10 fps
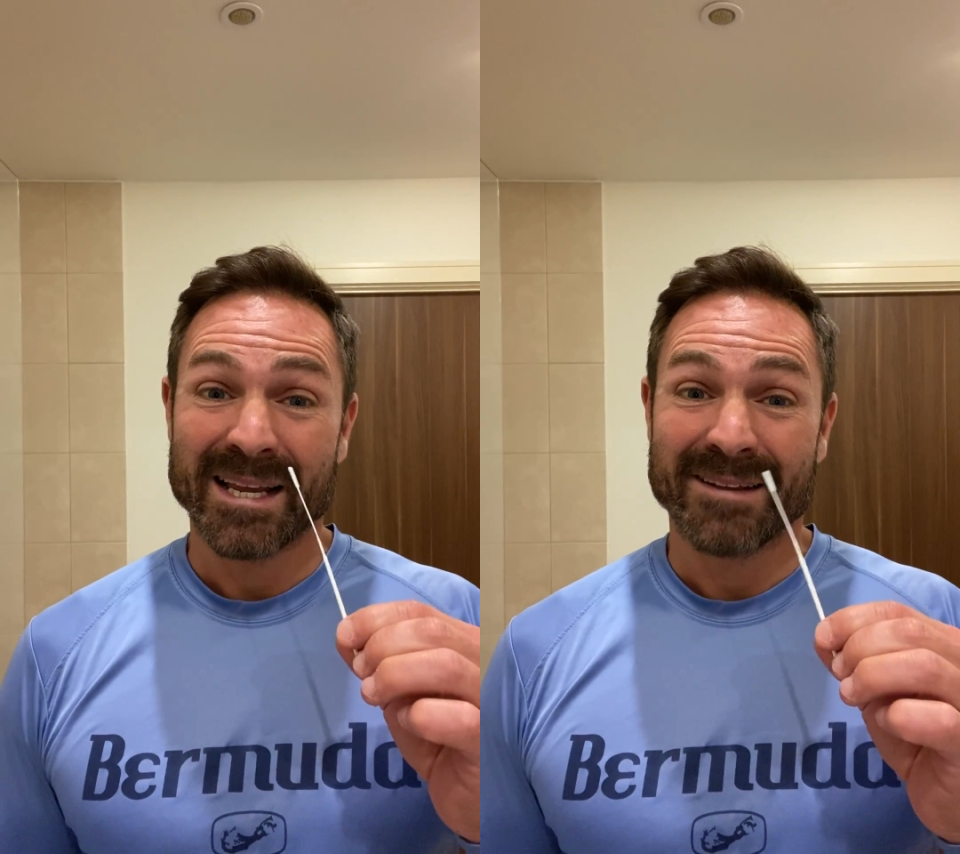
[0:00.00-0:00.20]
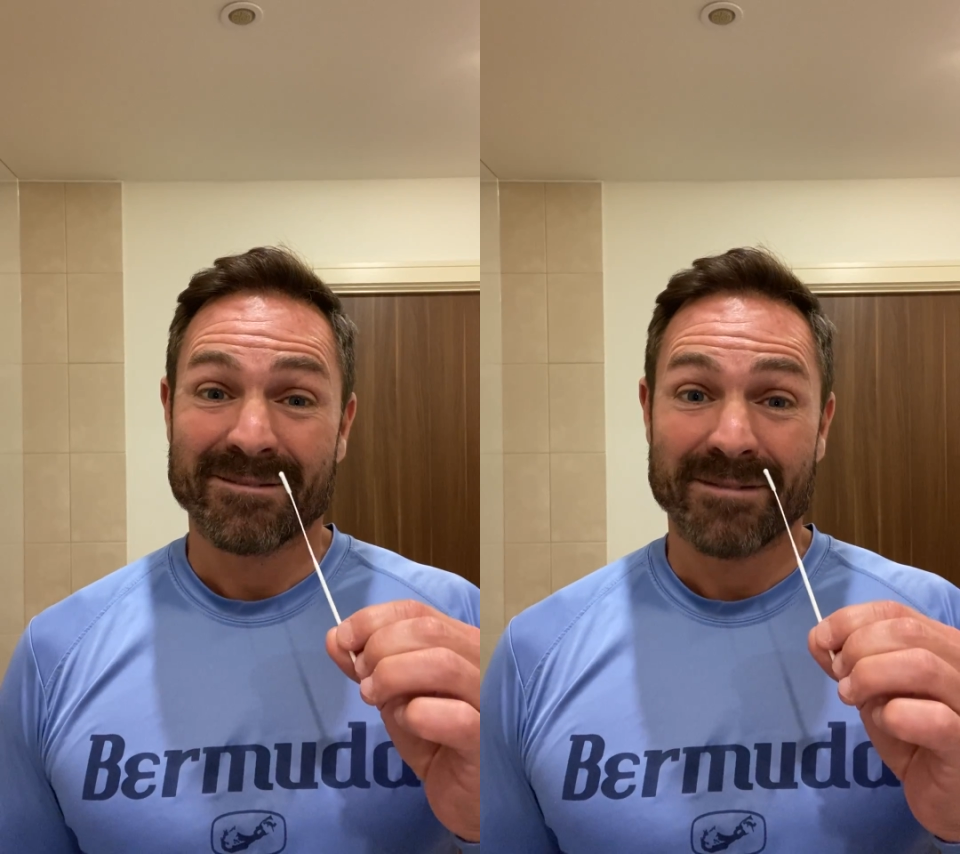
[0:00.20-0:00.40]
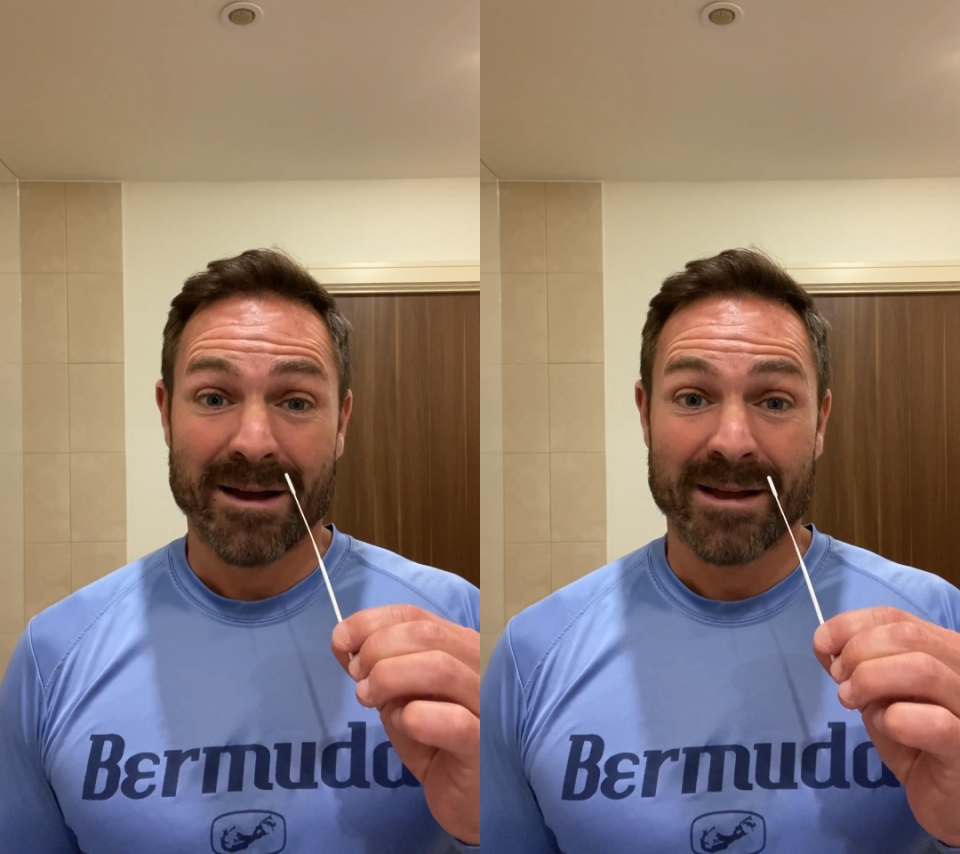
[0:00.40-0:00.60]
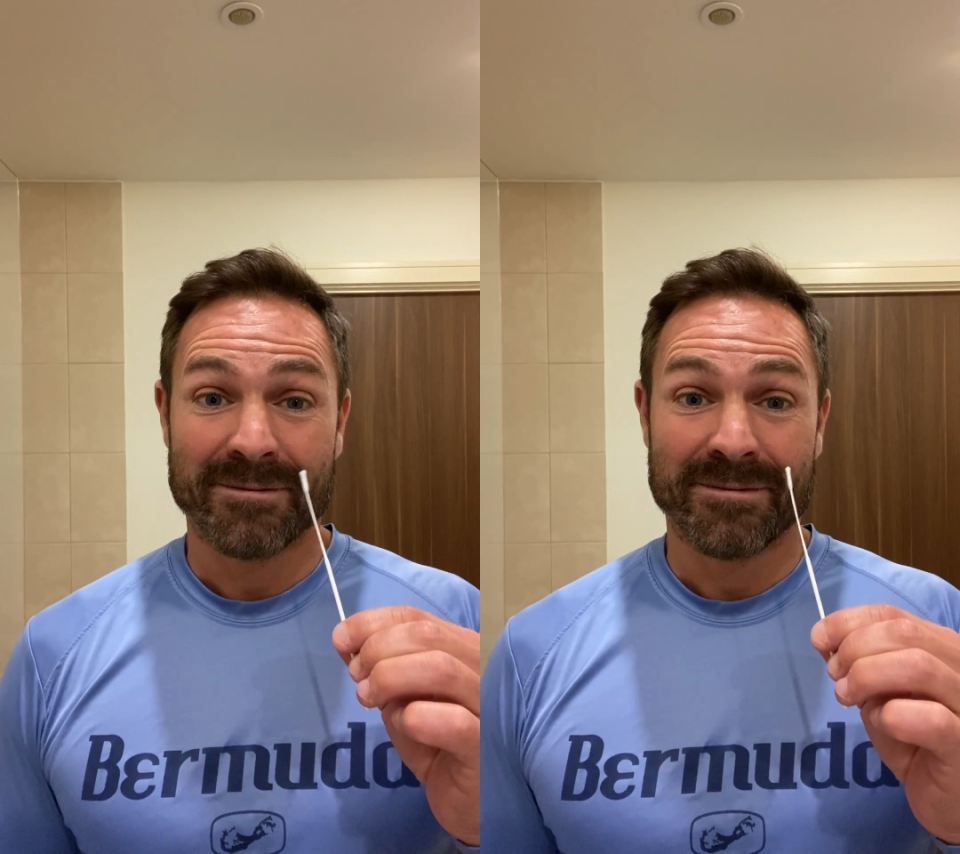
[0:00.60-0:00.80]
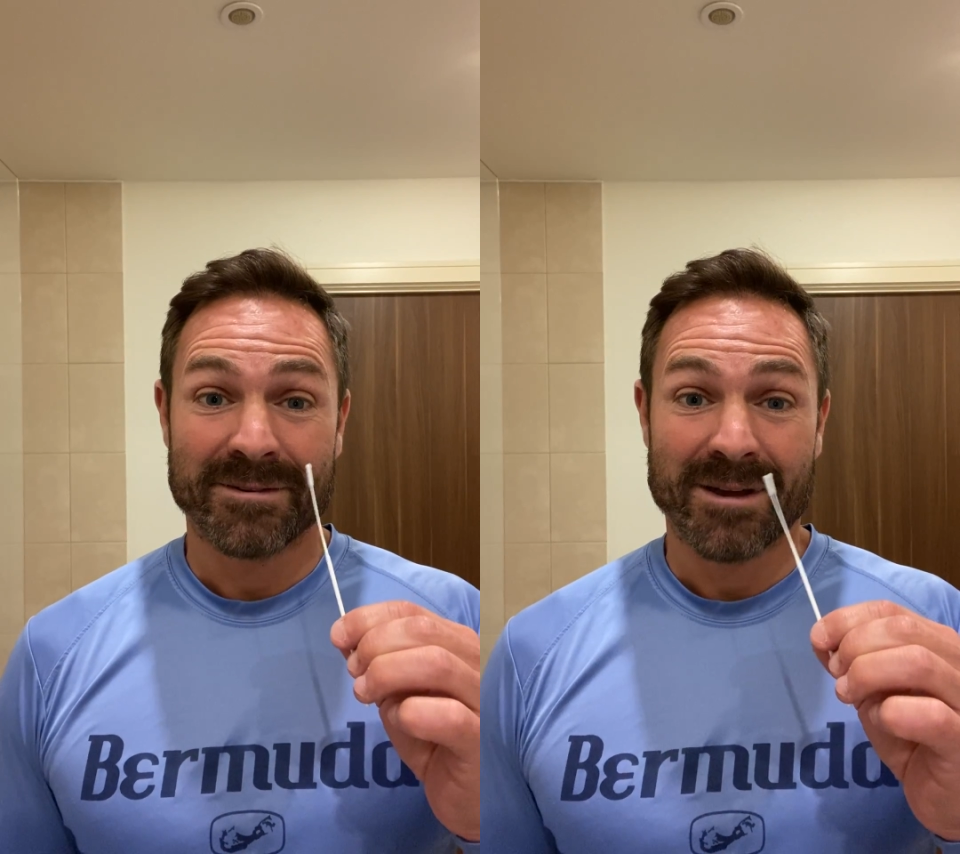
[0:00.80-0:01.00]
it
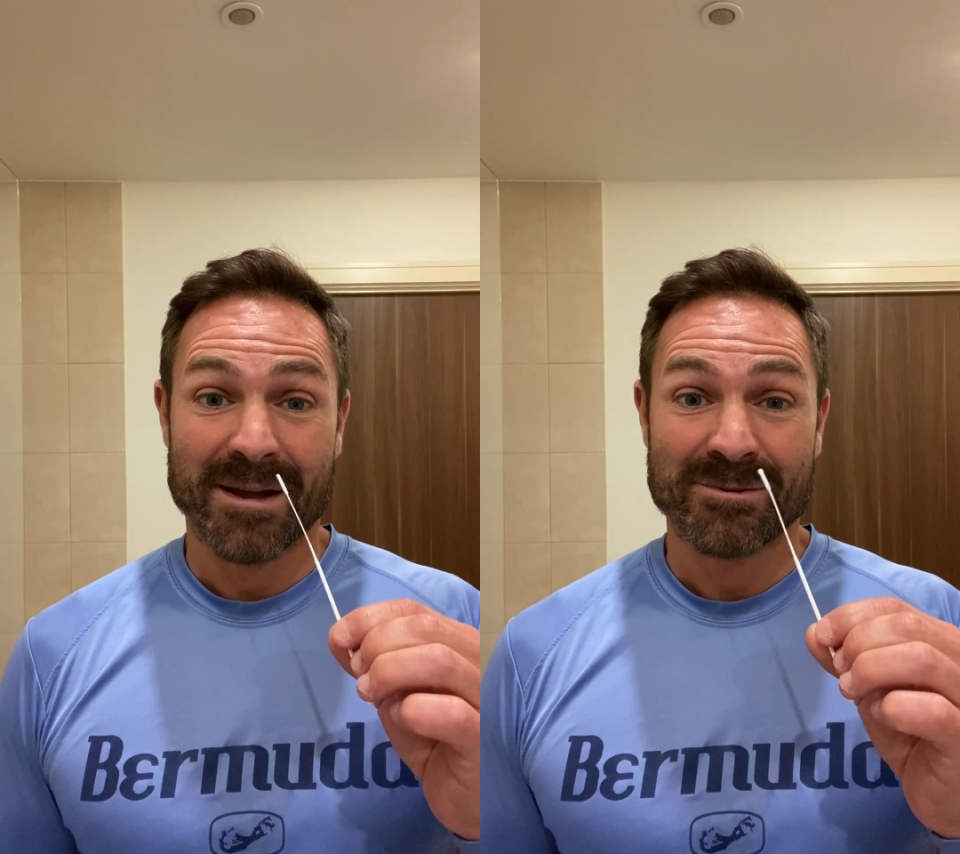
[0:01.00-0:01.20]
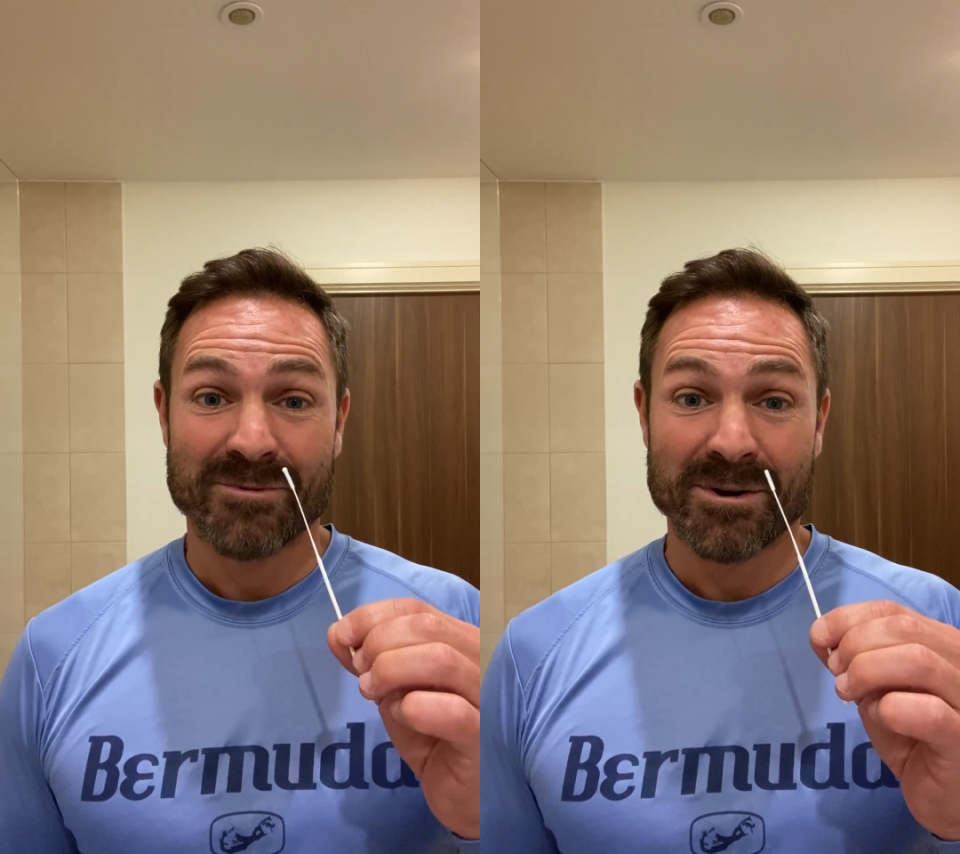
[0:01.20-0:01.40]
five times,